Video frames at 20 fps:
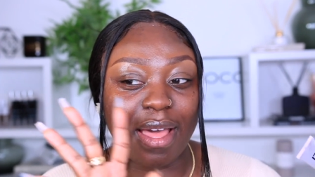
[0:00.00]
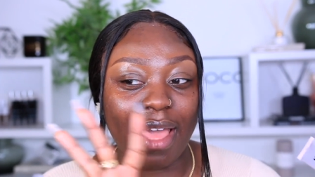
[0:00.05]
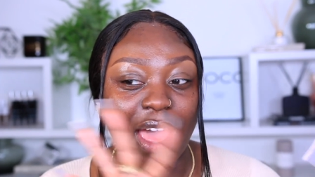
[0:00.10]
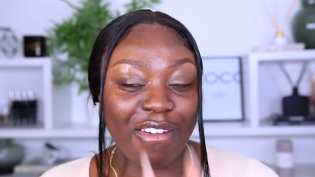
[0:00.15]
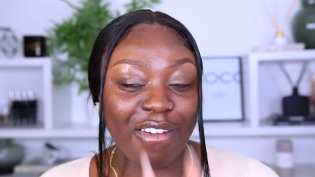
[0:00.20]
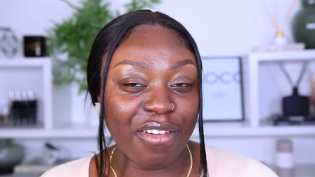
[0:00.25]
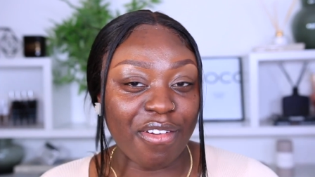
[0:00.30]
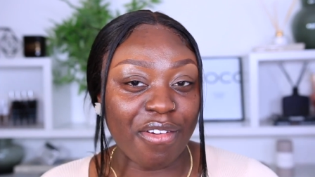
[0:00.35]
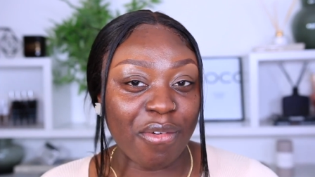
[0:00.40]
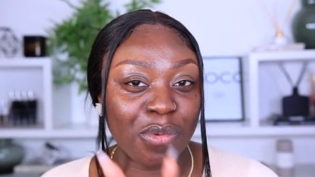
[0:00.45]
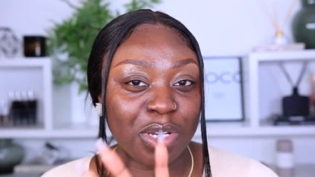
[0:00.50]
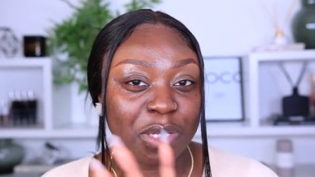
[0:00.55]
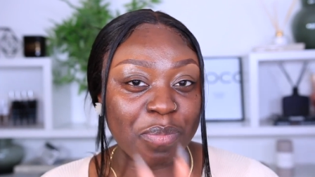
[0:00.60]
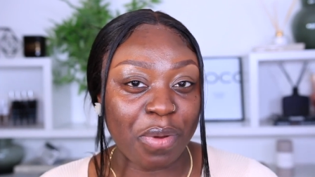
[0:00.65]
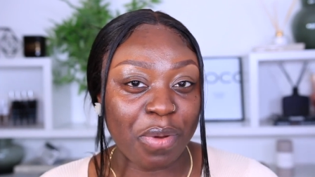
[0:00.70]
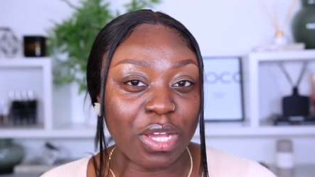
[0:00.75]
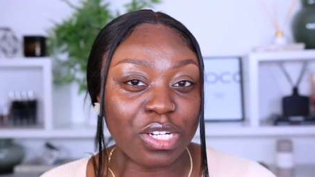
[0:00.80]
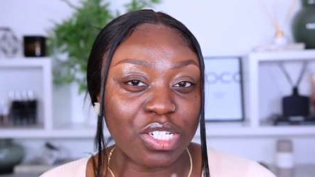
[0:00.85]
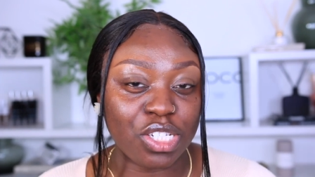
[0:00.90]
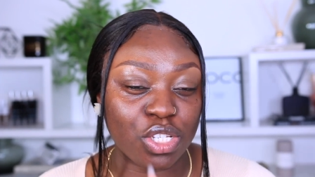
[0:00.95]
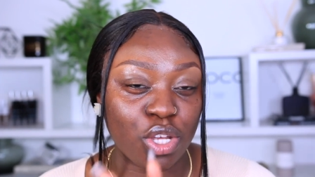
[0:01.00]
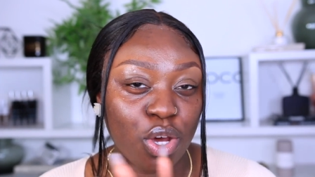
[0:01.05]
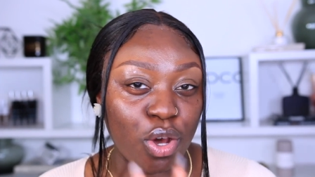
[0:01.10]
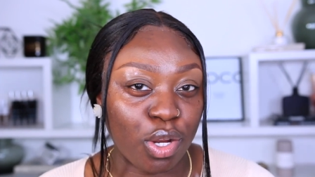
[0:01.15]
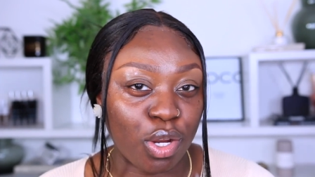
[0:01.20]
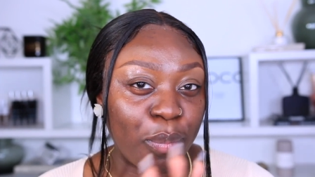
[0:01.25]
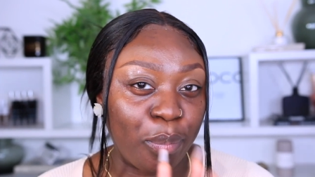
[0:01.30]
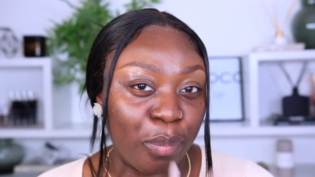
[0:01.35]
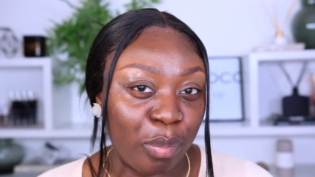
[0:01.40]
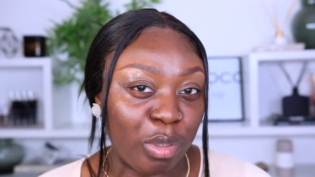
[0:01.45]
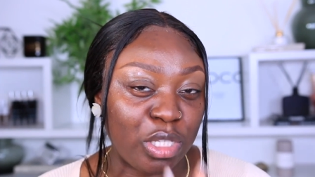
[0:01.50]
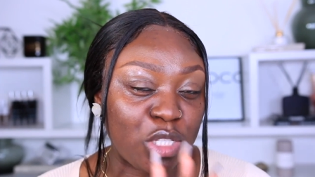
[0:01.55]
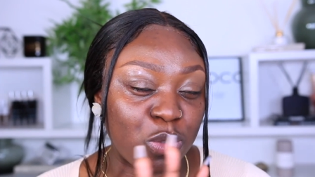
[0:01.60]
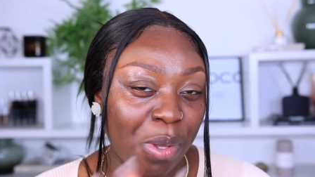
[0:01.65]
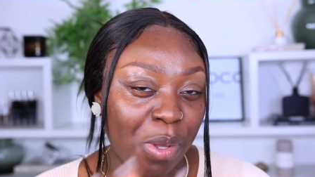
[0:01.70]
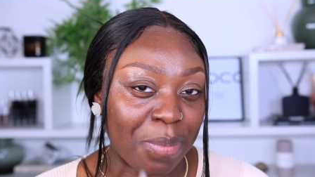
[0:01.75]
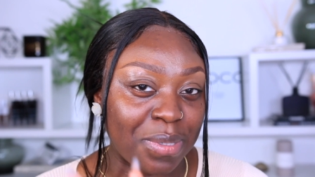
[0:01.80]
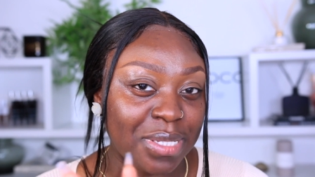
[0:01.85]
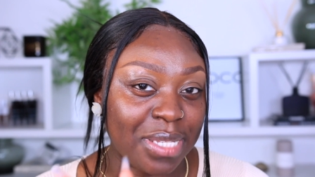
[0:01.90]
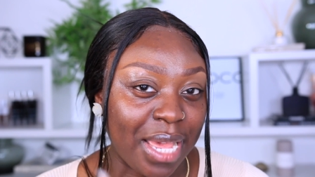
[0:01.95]
Everything was purchased on Boots
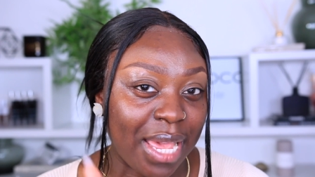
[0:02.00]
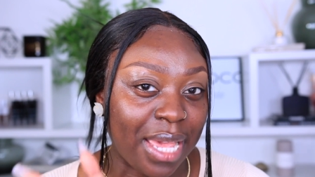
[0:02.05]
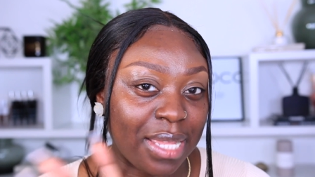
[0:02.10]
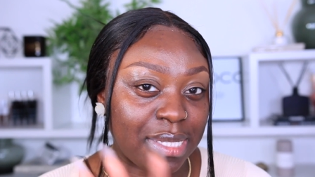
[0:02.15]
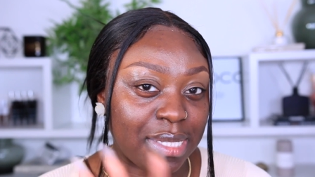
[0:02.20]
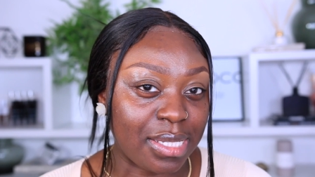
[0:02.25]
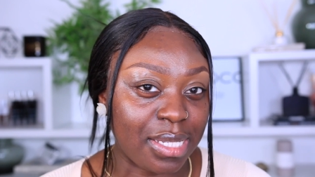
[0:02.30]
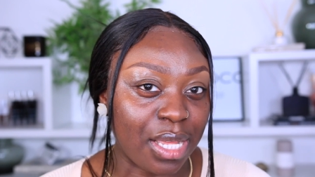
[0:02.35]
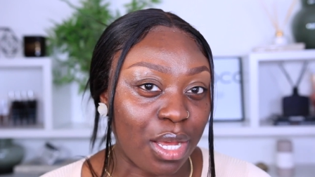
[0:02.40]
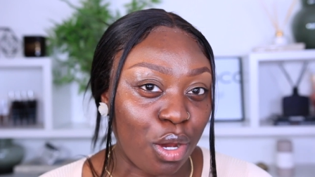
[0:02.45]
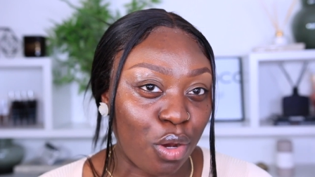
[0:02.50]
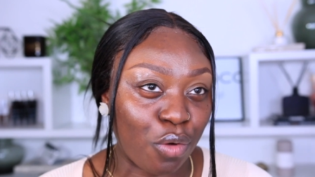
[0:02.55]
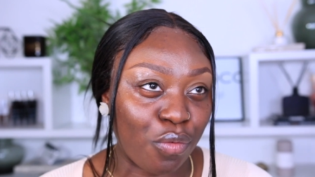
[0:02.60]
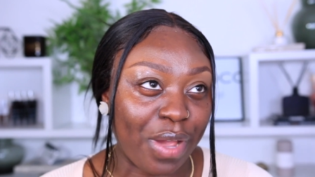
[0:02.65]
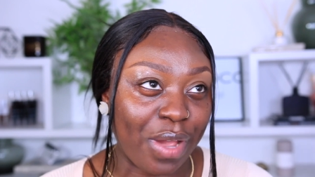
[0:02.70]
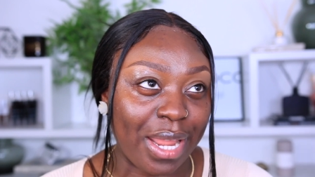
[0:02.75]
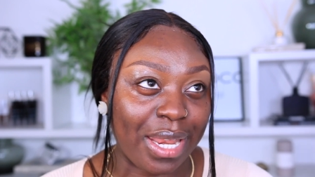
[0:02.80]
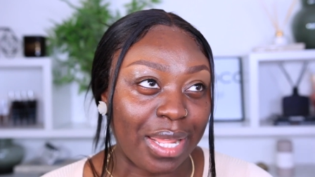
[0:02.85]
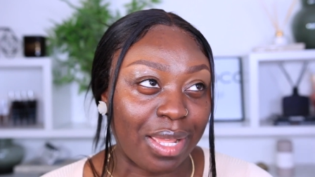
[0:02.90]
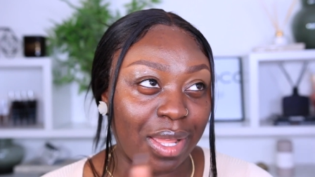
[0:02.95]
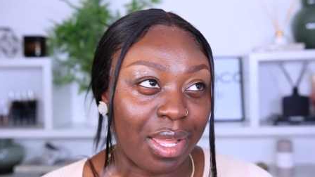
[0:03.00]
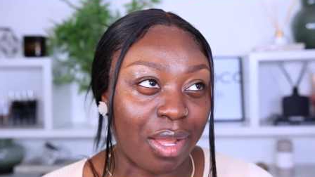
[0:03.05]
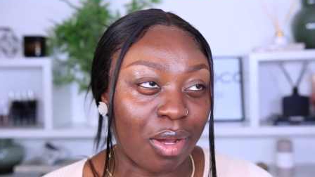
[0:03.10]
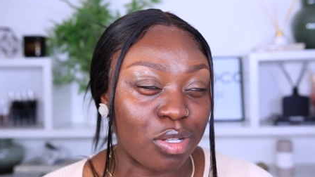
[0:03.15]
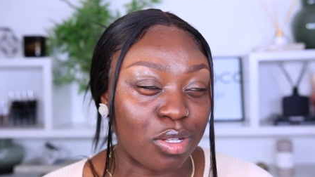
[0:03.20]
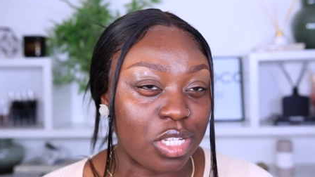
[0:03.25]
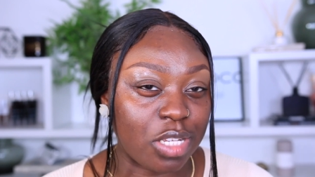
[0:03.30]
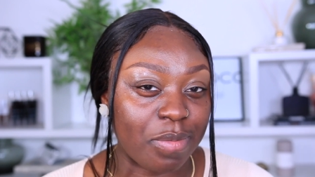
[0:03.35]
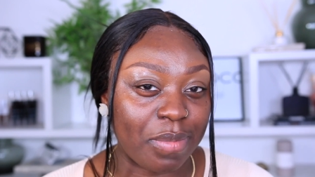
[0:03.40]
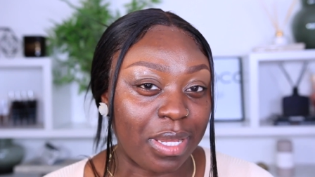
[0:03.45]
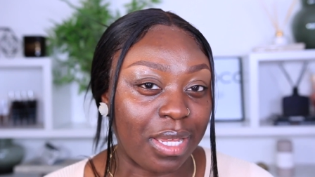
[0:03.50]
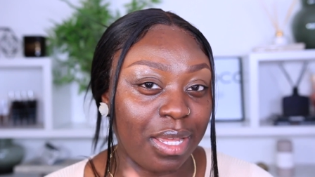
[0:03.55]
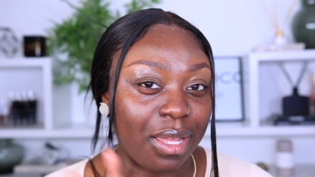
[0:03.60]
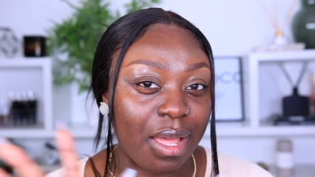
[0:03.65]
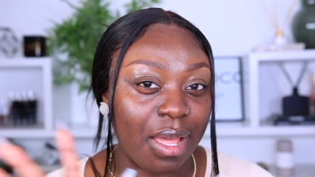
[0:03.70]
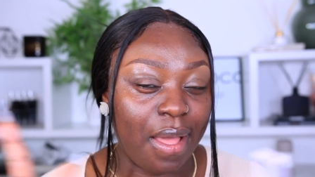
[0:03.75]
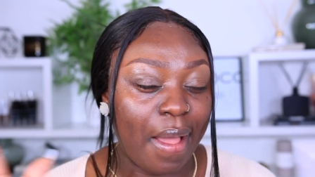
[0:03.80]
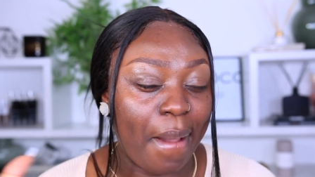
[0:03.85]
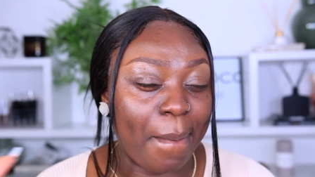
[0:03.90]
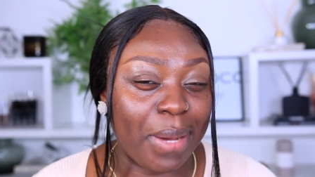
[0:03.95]
website itself and it got to me
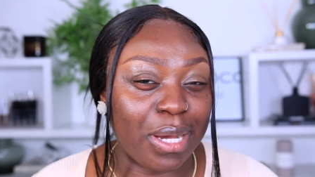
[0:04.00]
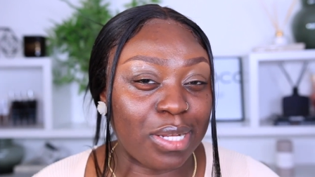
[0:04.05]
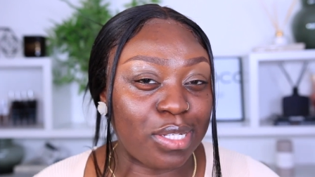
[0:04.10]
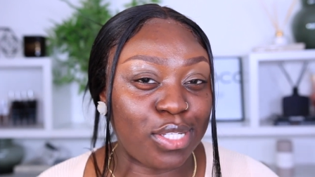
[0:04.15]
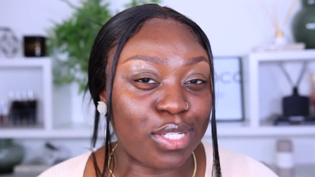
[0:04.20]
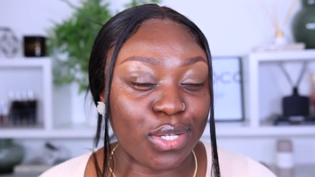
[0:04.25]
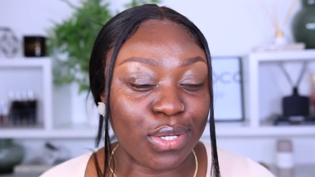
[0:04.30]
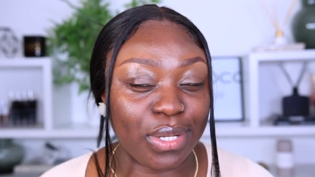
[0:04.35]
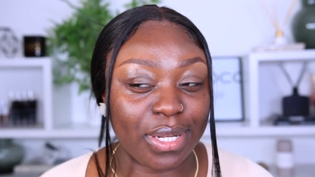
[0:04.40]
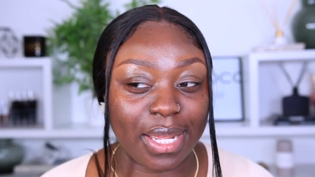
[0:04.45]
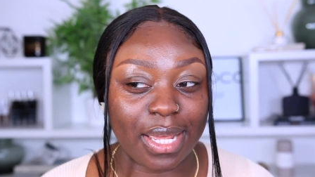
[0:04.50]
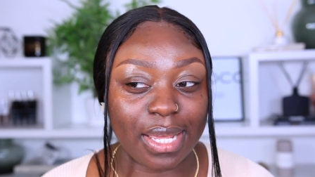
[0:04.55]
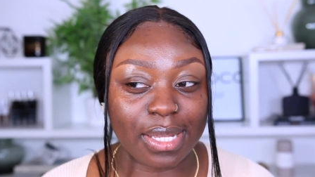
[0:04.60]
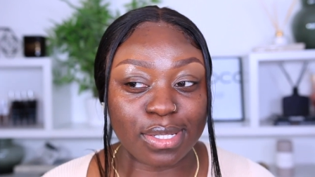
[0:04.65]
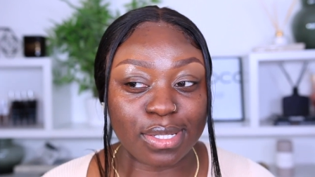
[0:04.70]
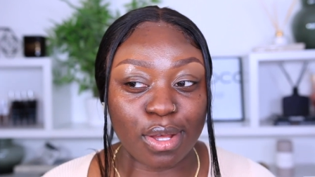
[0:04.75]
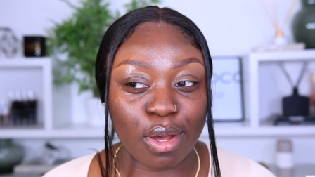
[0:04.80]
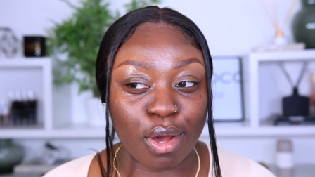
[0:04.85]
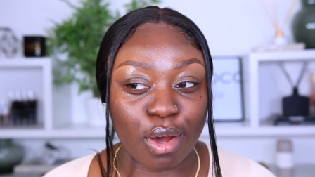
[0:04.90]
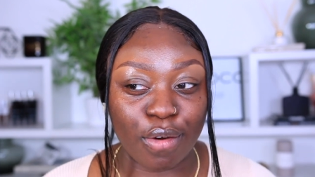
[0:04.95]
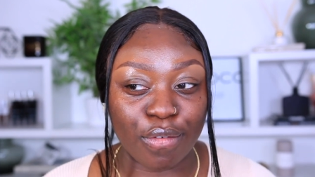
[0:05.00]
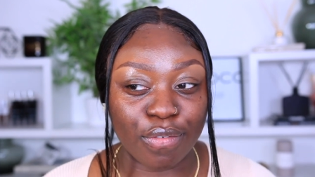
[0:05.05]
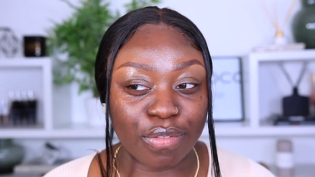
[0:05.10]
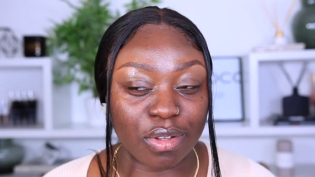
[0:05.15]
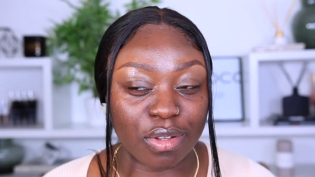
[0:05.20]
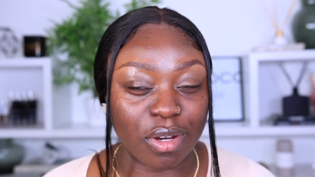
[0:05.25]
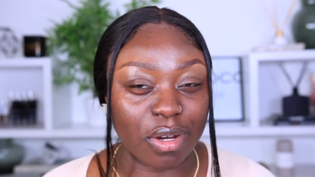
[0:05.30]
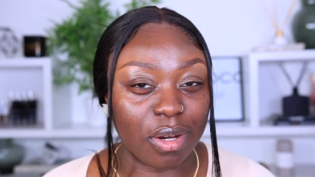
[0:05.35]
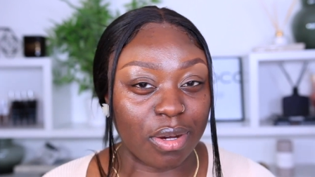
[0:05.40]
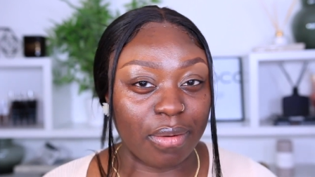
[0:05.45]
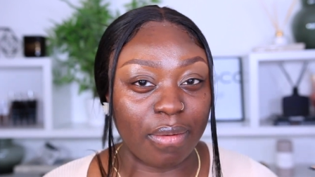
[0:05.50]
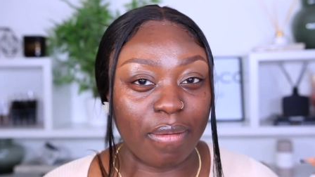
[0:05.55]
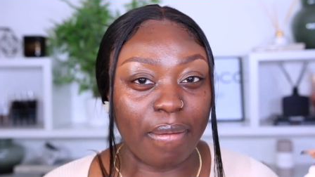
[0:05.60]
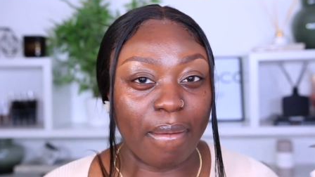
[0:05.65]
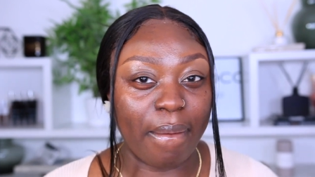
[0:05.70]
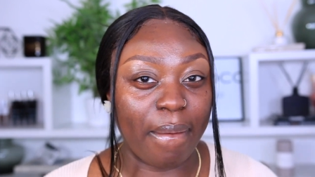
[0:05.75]
about two days after